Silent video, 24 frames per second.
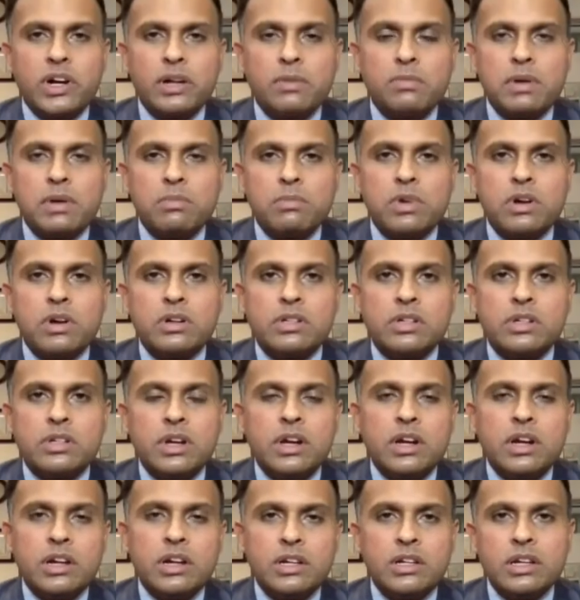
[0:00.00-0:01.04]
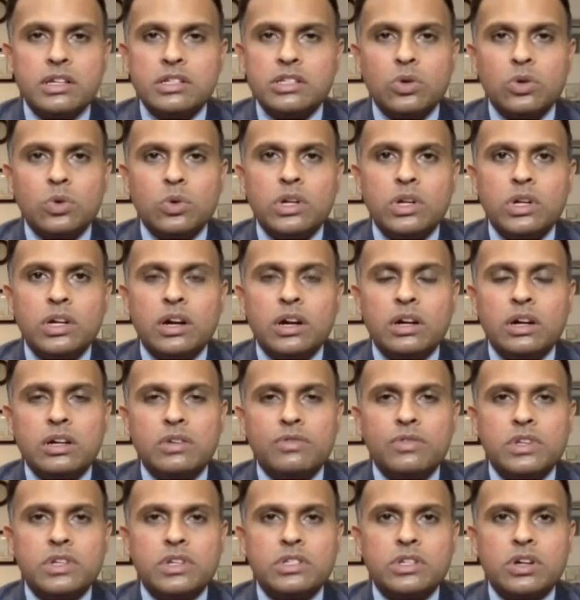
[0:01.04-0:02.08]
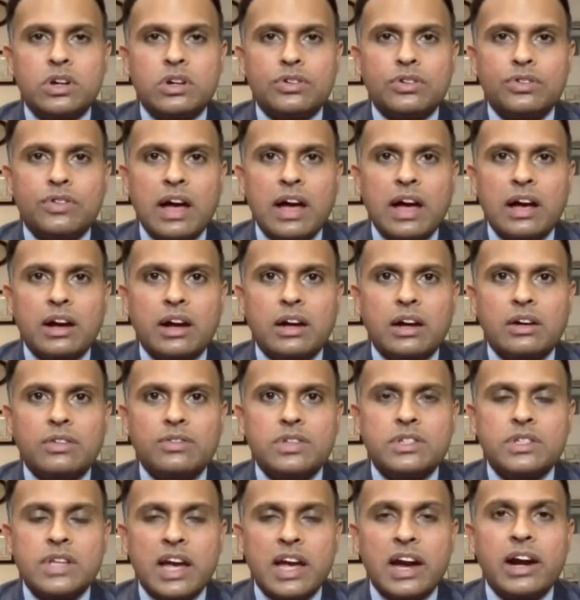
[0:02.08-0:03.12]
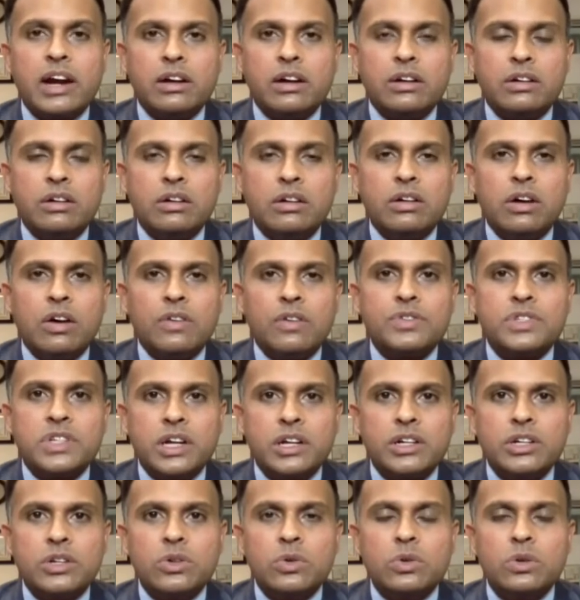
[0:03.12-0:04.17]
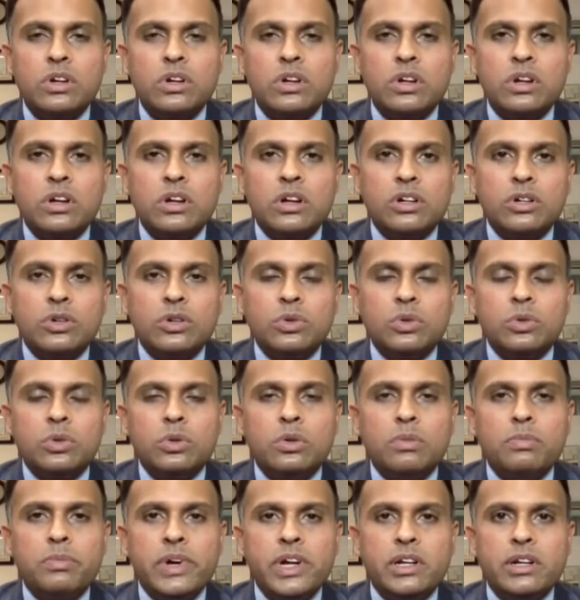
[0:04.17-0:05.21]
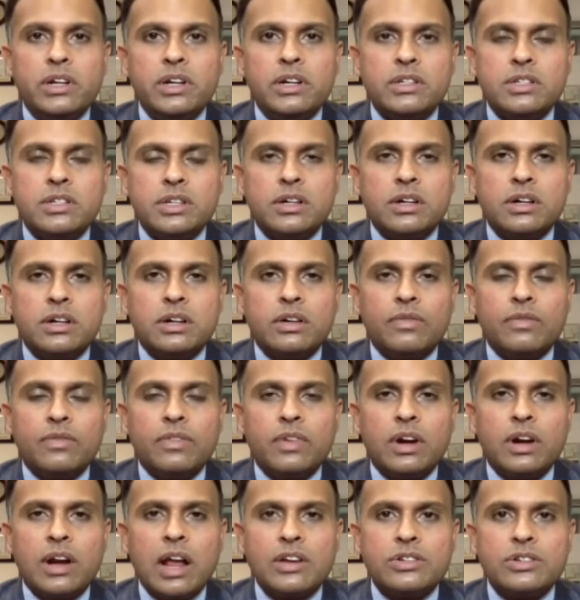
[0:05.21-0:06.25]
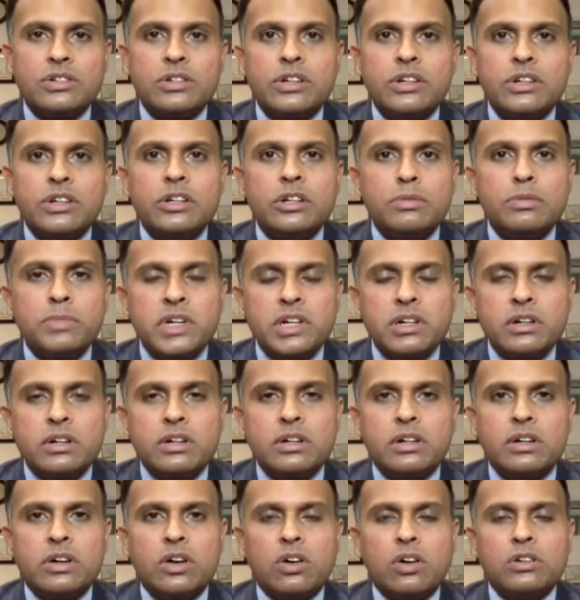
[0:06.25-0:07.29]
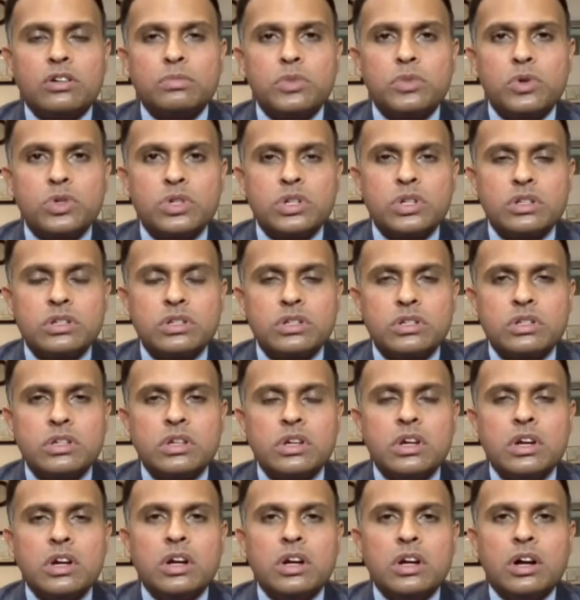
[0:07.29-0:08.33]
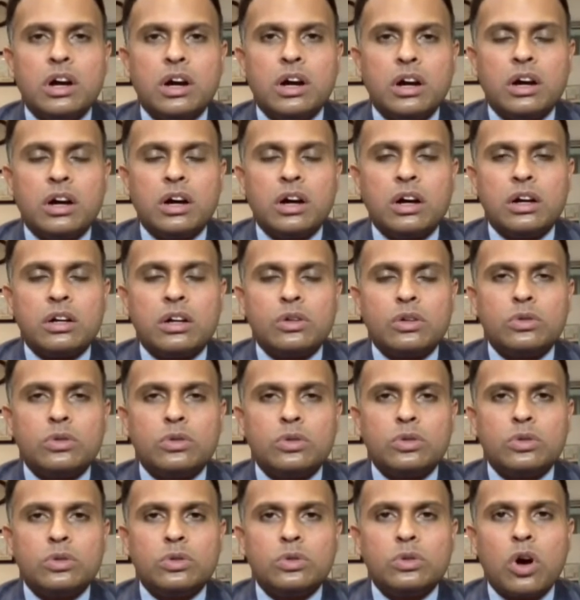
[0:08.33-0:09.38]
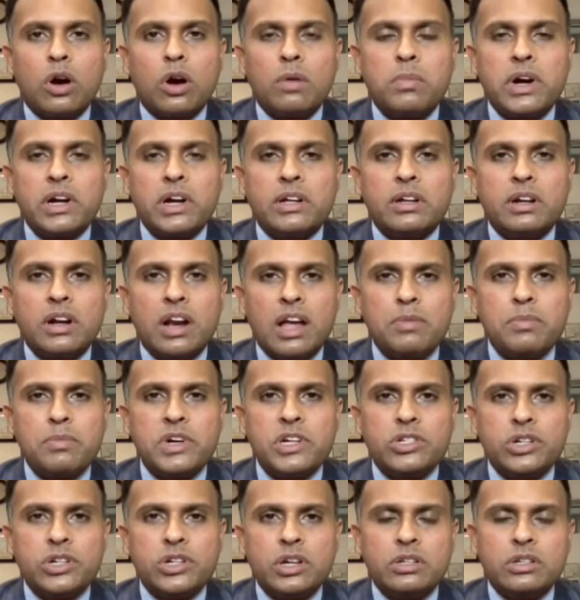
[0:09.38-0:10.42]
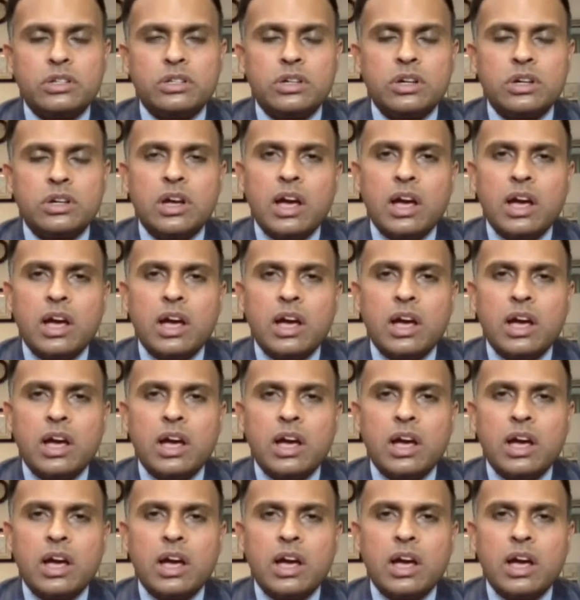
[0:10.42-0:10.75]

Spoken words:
members, India is the only country which is on track and which is ahead of schedule to meet its nationally determined contributions to combating climate change.